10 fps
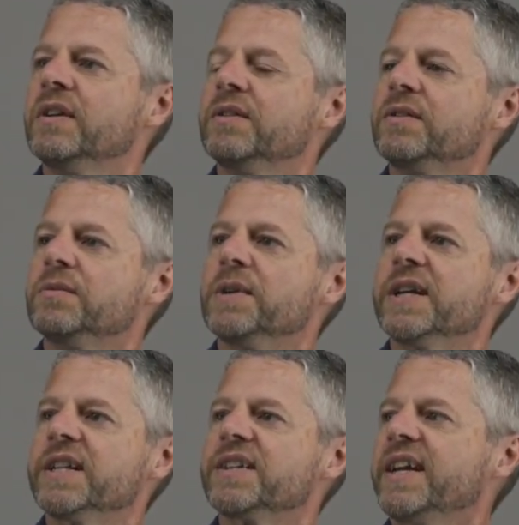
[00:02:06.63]
so
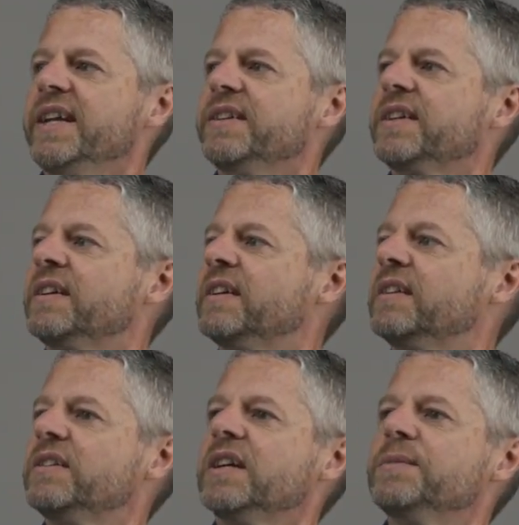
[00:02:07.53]
minus 8
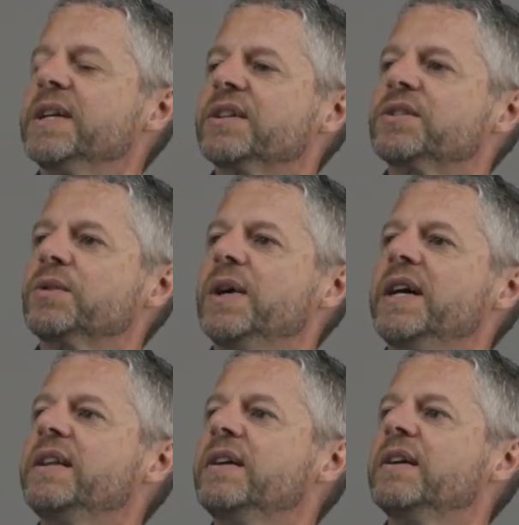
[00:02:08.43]
times x
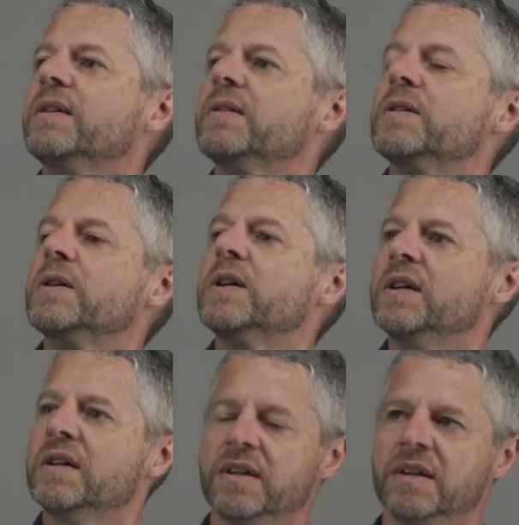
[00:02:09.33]
squared.
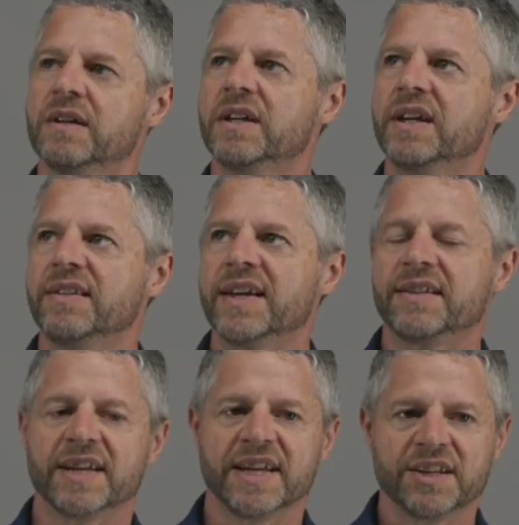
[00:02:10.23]
And then
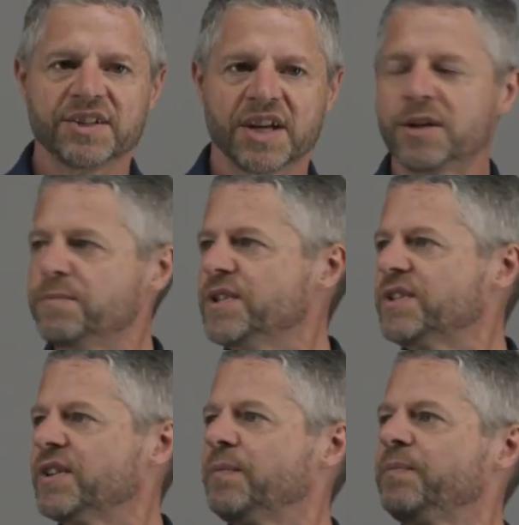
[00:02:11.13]
the inner
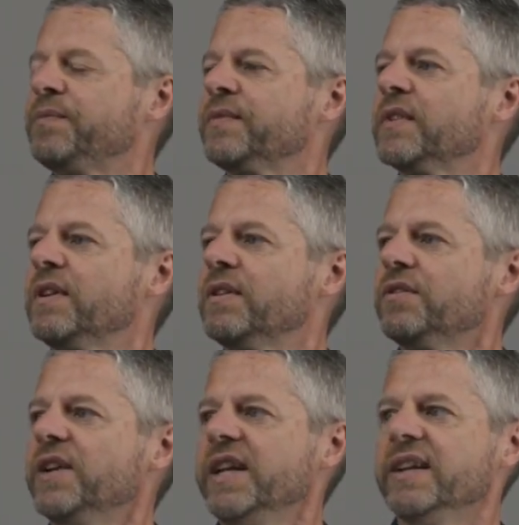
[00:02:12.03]
terms,
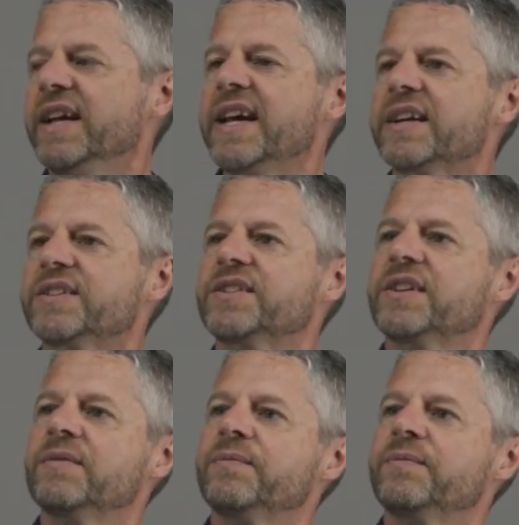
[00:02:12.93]
3 and x,